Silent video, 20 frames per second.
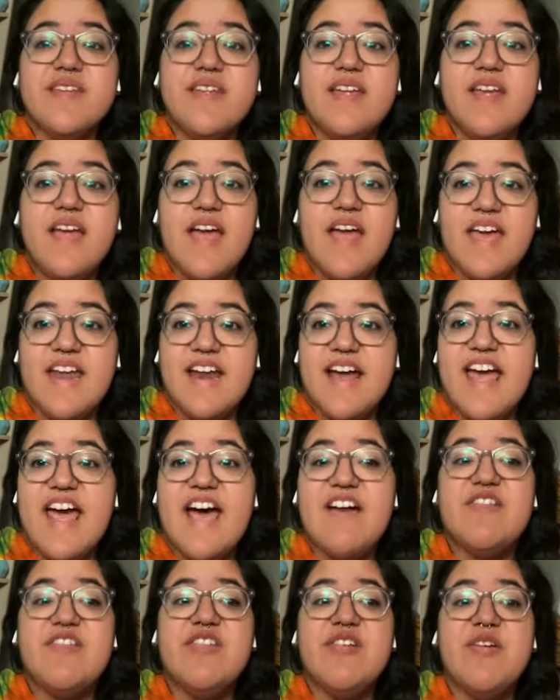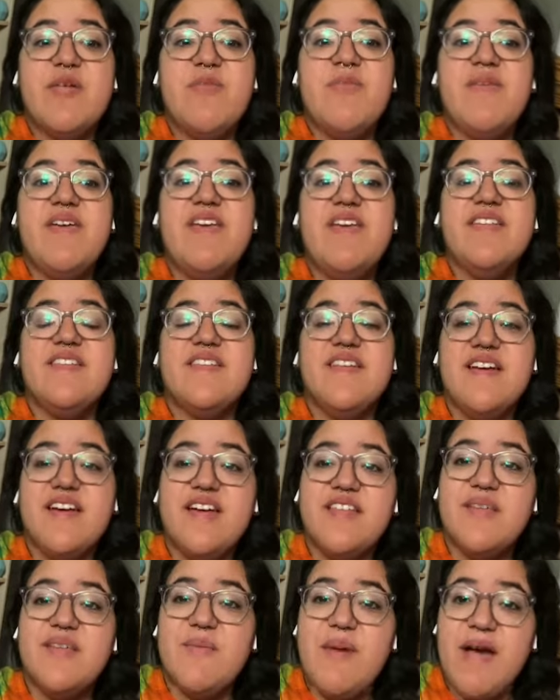And I have to admit,
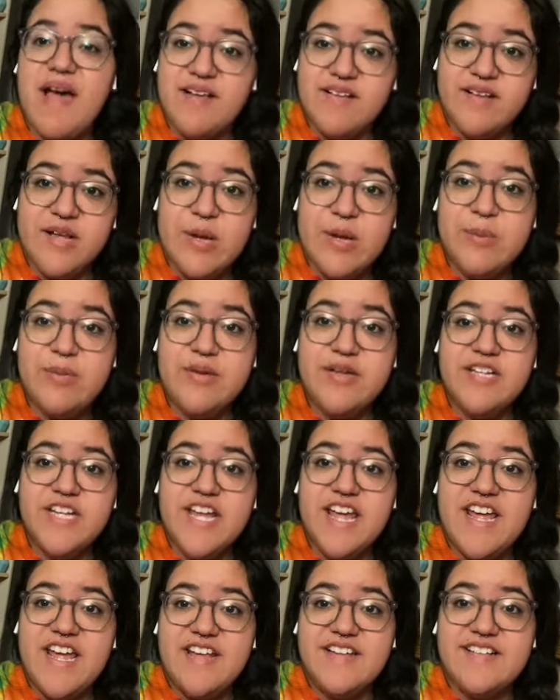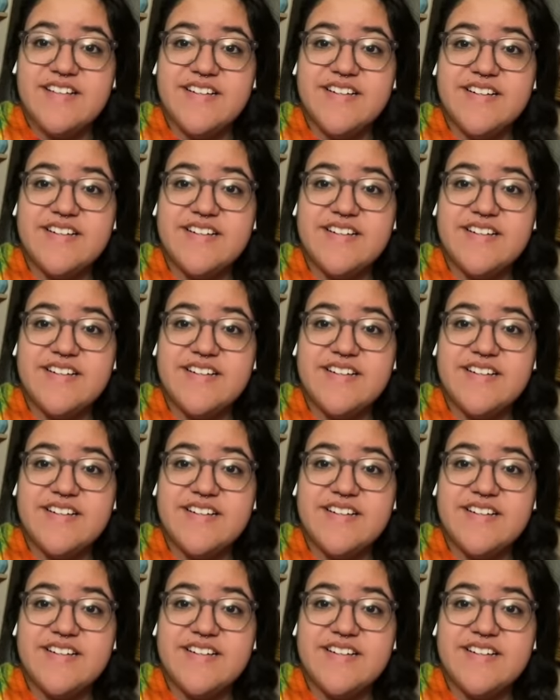the past couple of days,